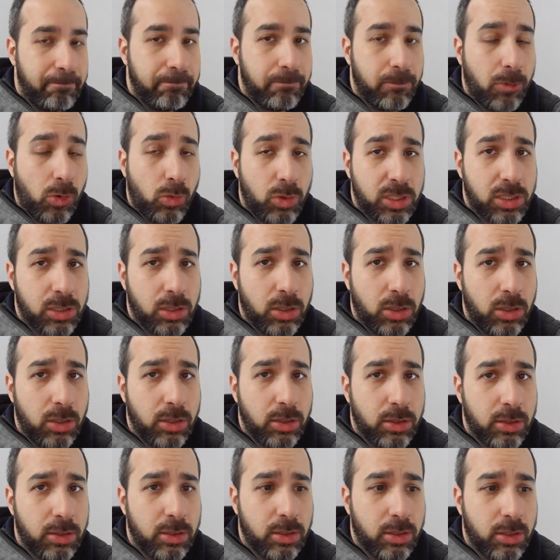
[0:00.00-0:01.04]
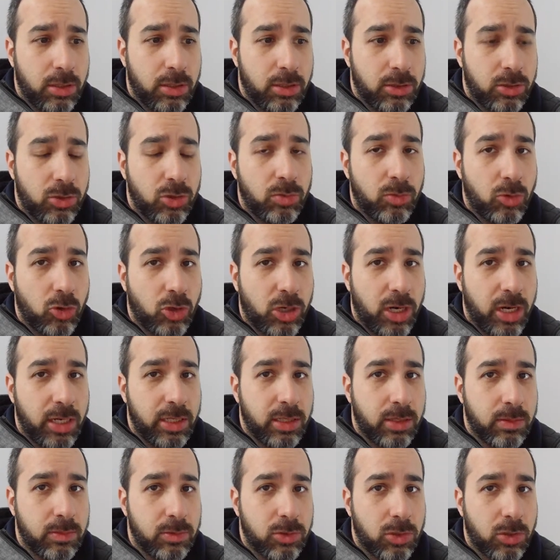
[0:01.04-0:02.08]
We sold 2 more
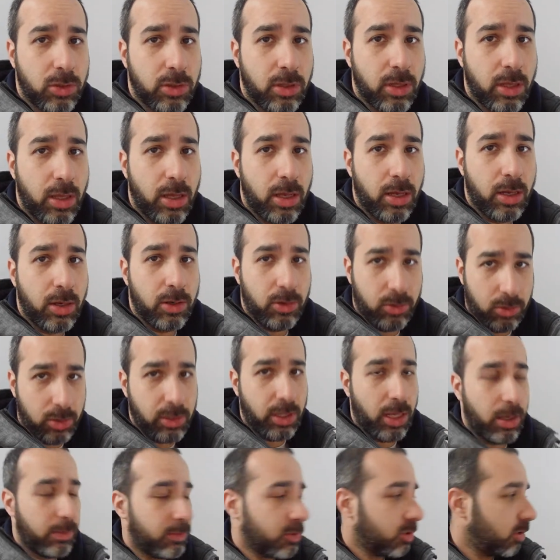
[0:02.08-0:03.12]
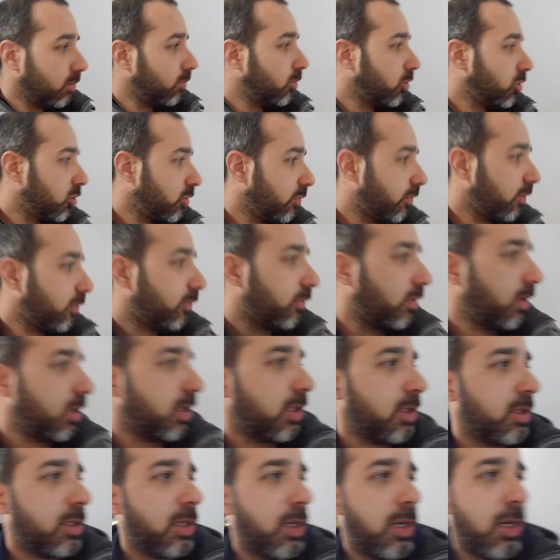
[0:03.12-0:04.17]
items on Amazon Merchant Fulfilled.